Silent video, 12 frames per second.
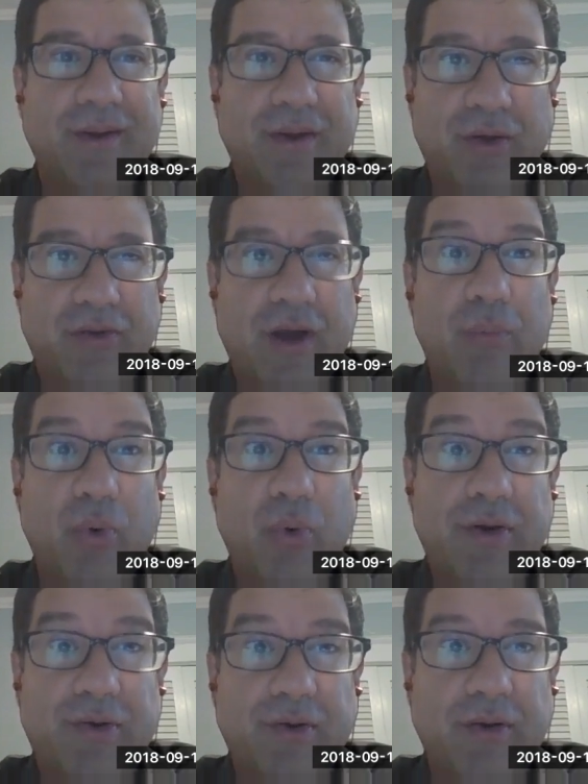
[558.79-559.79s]
because I'm
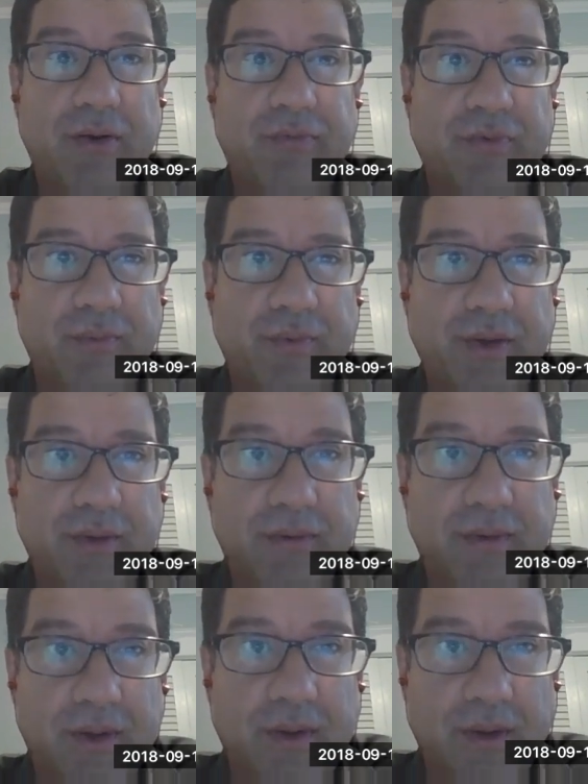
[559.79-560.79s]
originally from
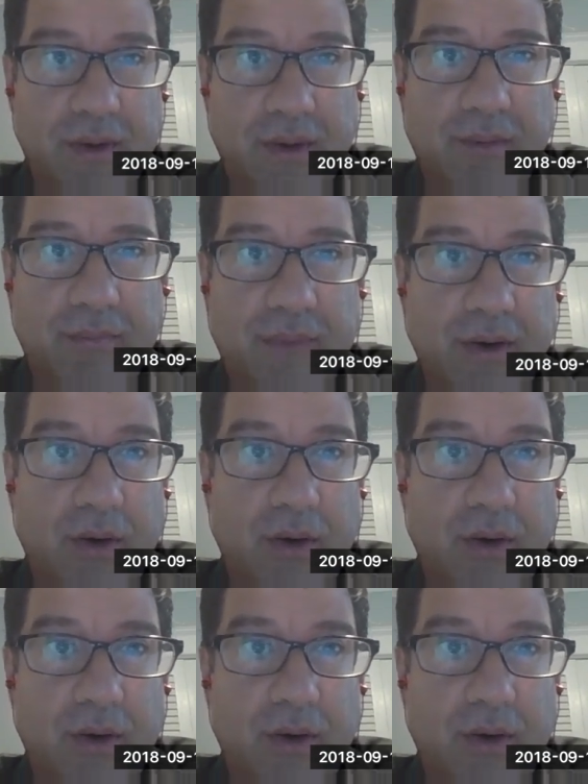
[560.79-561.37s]
Rio, my